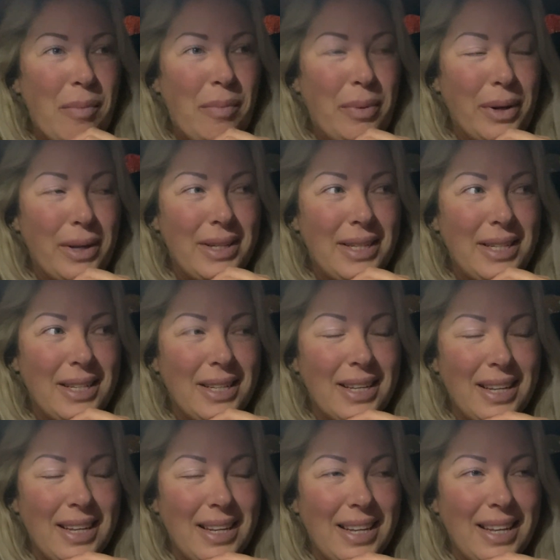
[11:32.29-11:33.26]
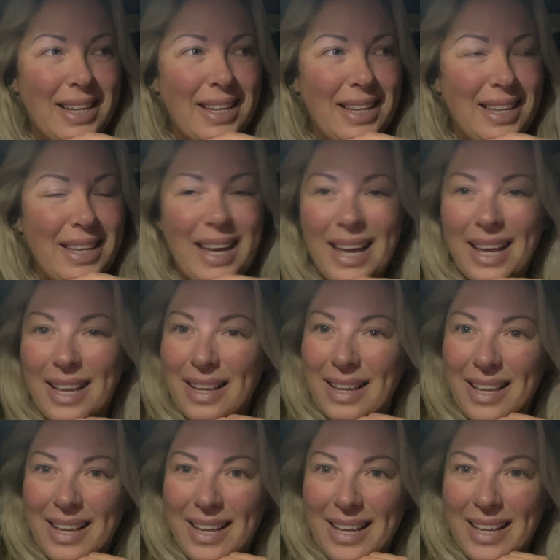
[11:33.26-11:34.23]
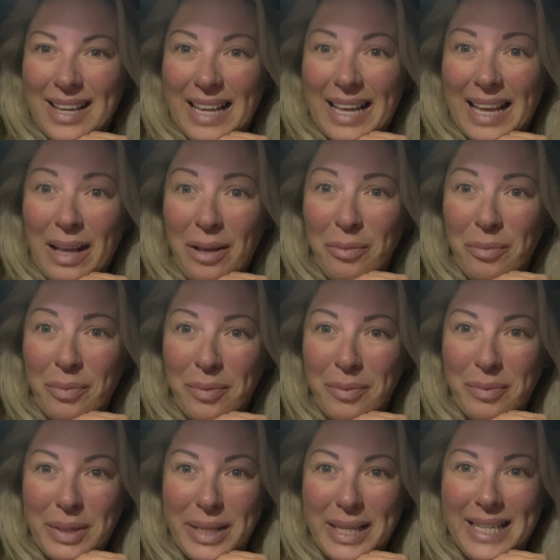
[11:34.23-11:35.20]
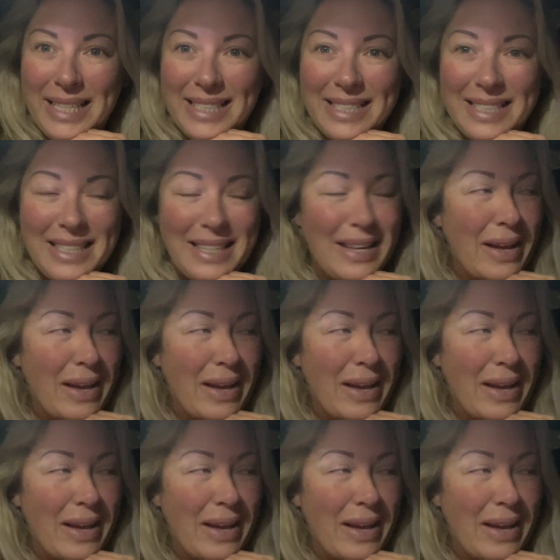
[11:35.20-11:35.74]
But yeah, help, please.